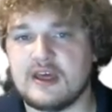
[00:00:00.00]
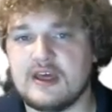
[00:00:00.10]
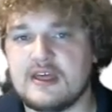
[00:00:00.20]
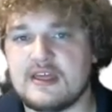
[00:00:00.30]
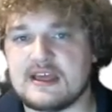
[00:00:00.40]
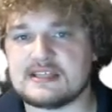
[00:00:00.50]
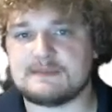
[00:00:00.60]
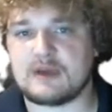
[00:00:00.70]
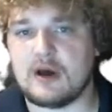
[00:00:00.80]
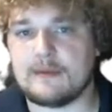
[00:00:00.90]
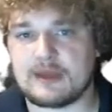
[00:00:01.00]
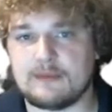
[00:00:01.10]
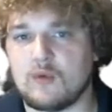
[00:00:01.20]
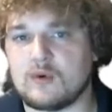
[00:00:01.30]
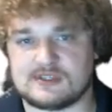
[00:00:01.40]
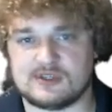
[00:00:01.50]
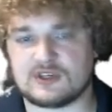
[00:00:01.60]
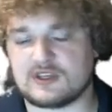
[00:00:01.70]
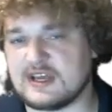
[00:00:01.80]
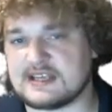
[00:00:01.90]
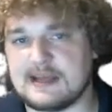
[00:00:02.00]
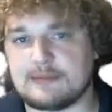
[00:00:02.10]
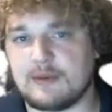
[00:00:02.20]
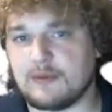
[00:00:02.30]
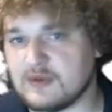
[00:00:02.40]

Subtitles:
it's becoming more socially acceptable,